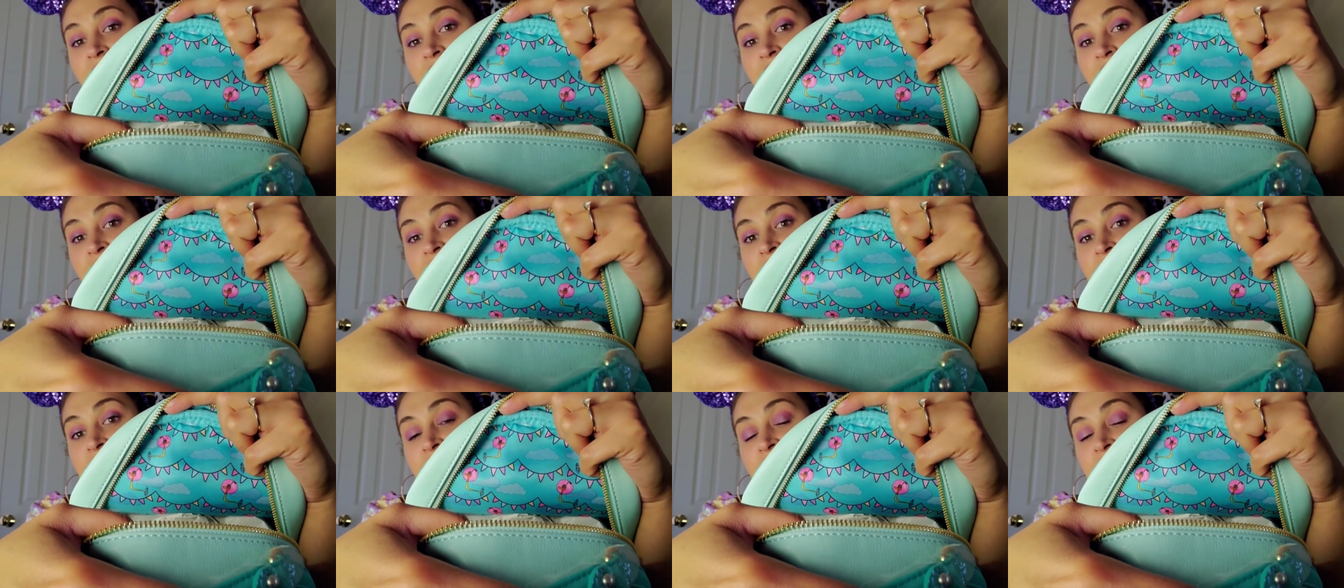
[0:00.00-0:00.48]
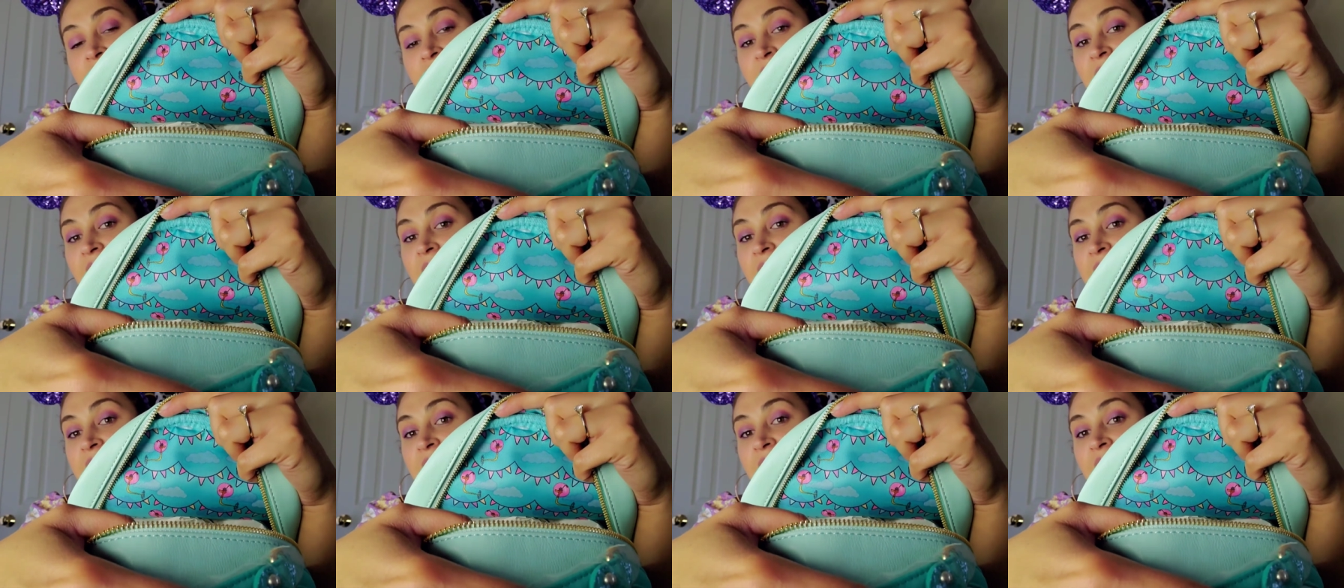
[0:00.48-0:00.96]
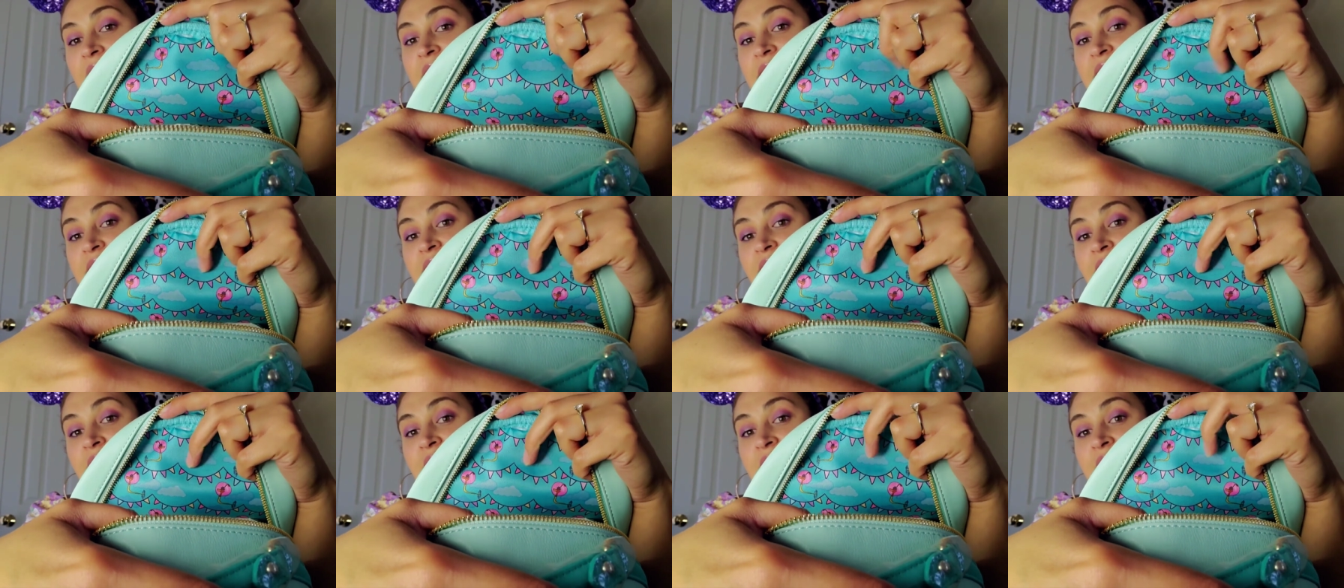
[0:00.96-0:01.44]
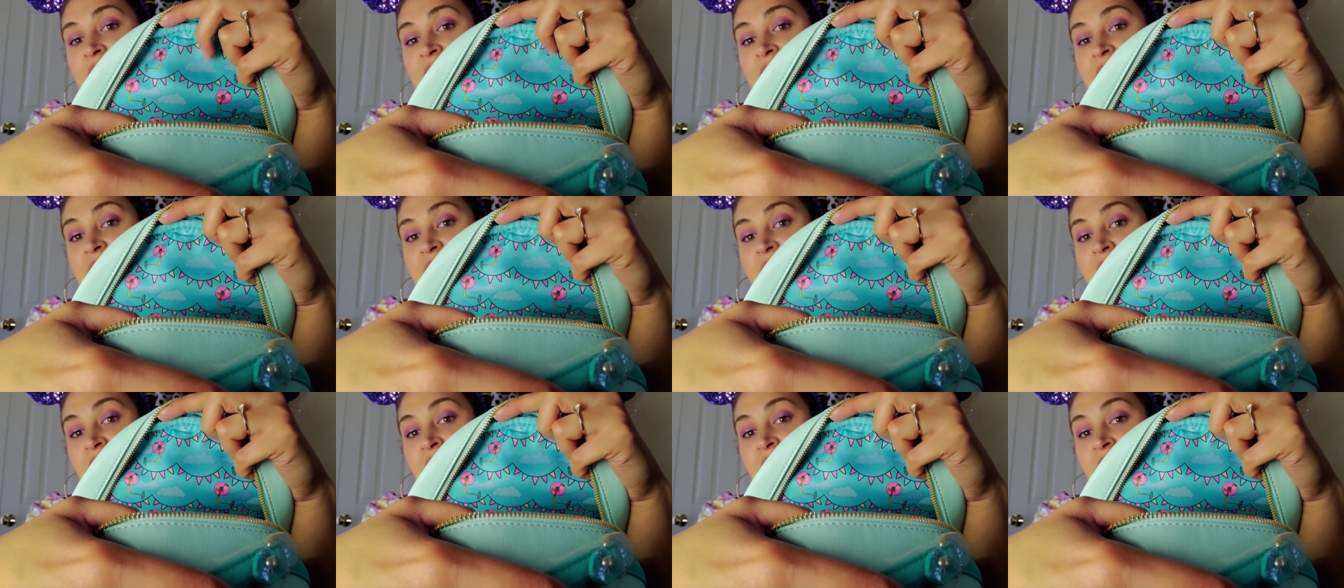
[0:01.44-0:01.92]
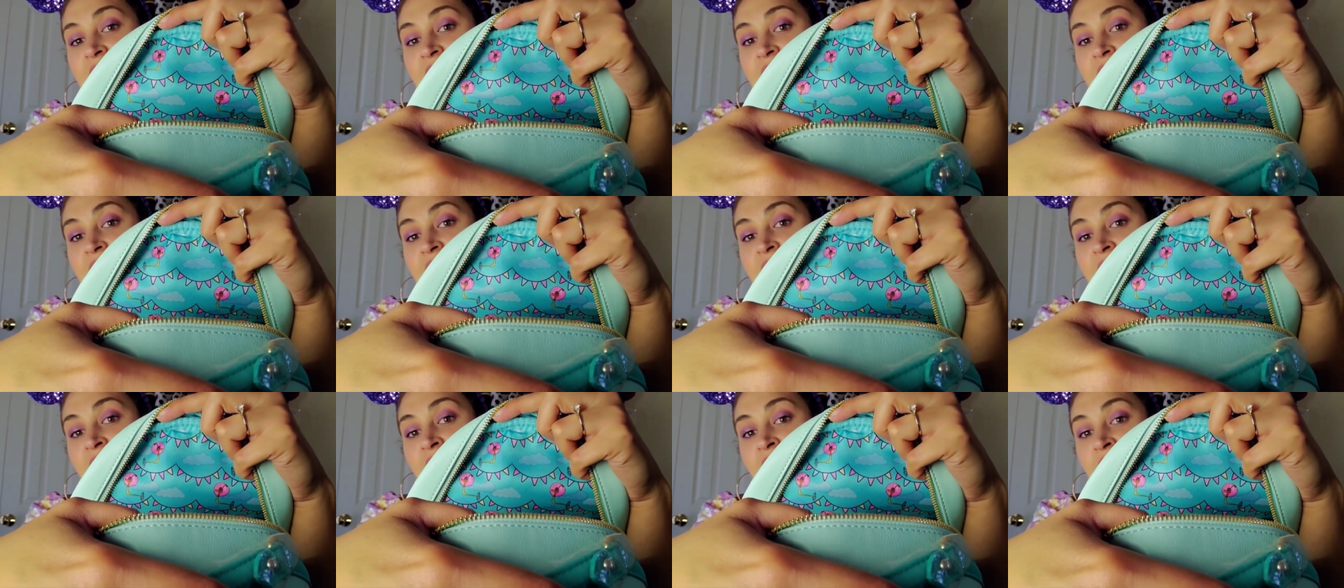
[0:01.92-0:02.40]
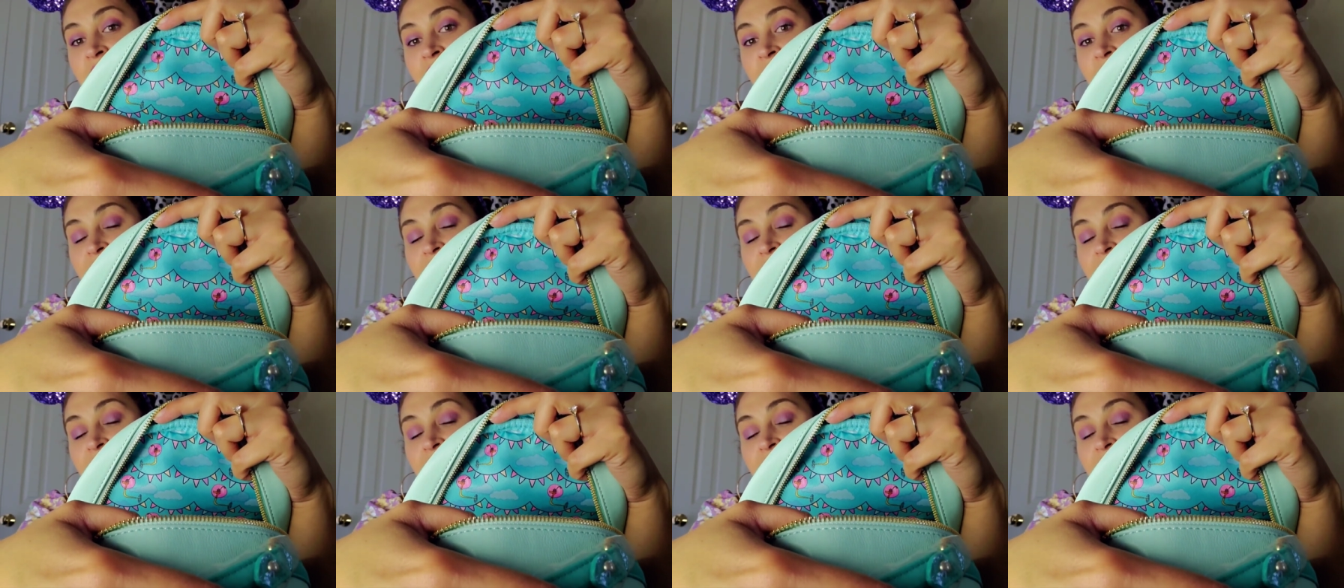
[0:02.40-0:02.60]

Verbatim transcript: Look at that. It has Sir Hiss again